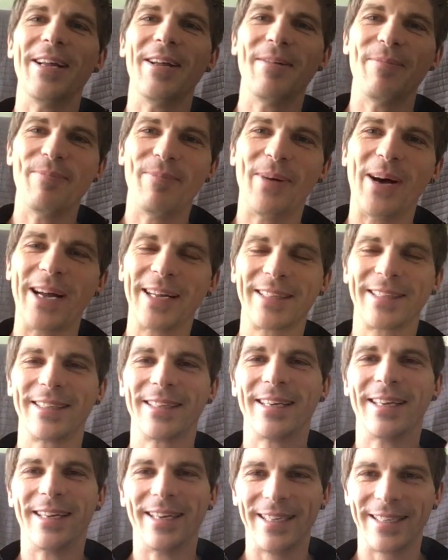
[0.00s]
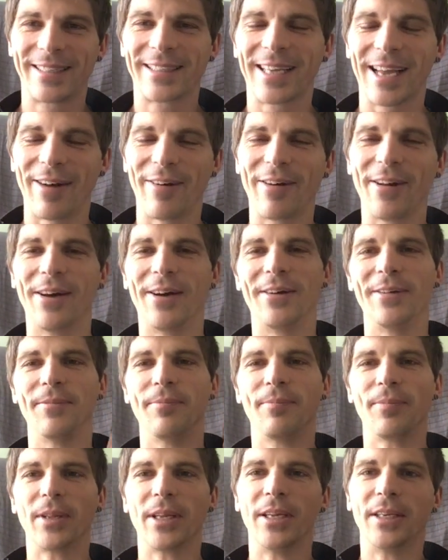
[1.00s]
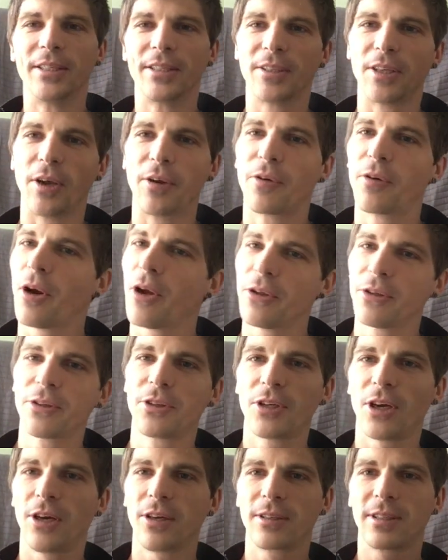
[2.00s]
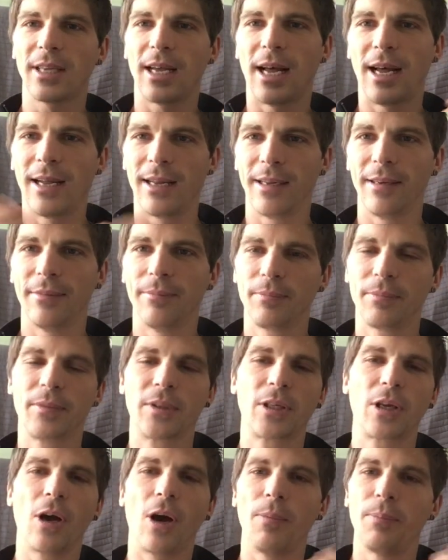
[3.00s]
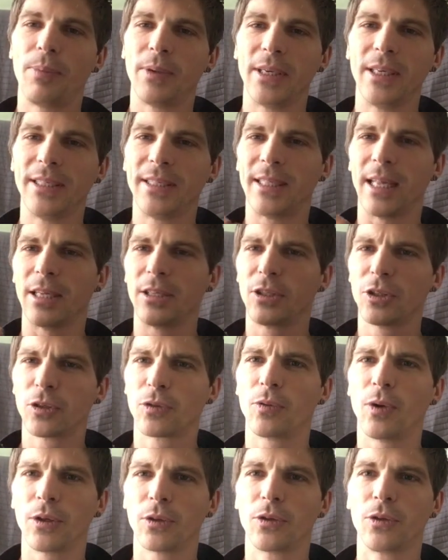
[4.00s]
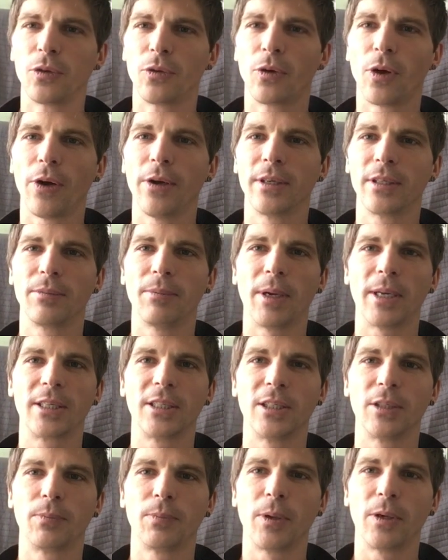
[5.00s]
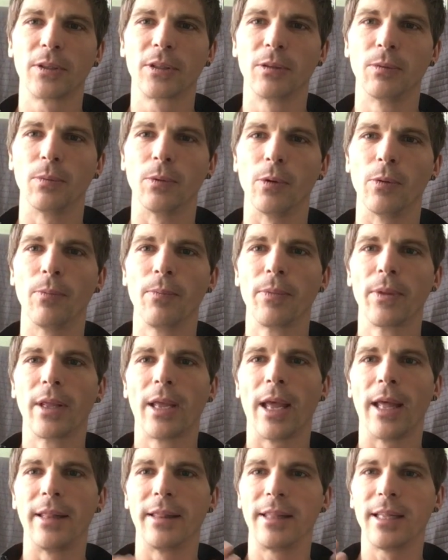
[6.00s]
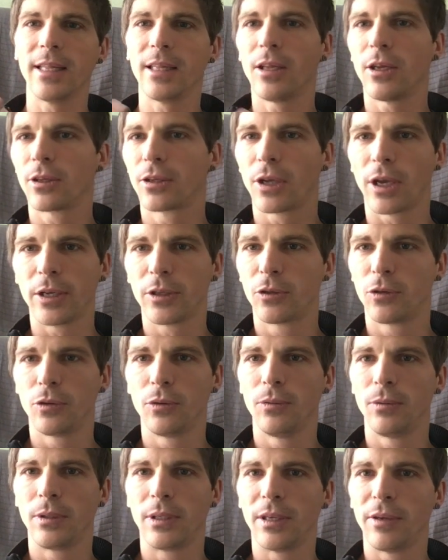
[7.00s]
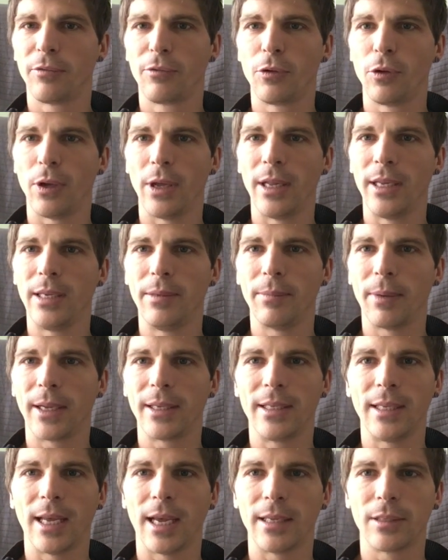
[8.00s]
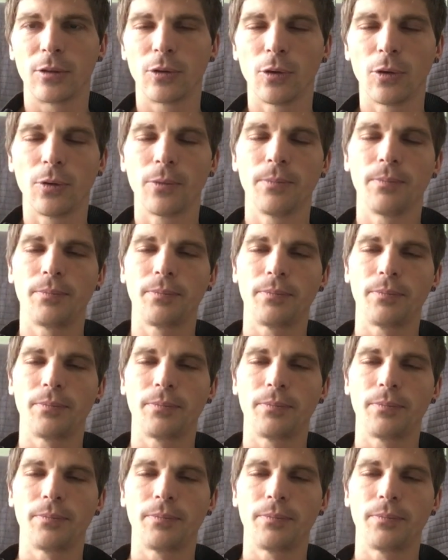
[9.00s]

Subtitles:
But let's carry on. So growth stocks are companies that just want to grow as much as possible, and they're not going to give you any money at all.